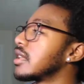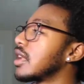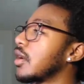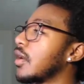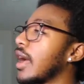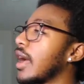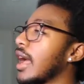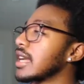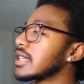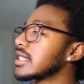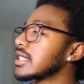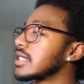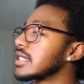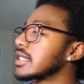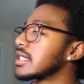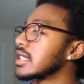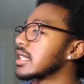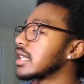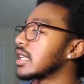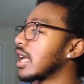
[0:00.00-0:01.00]
No,
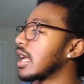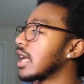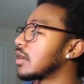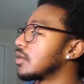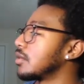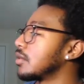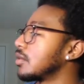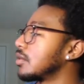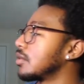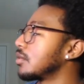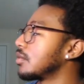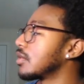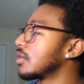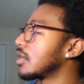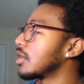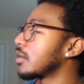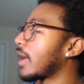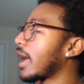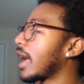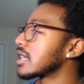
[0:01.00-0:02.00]
Ashton's,
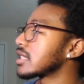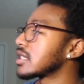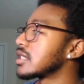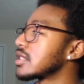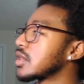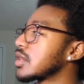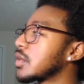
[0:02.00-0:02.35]
no, Ashton's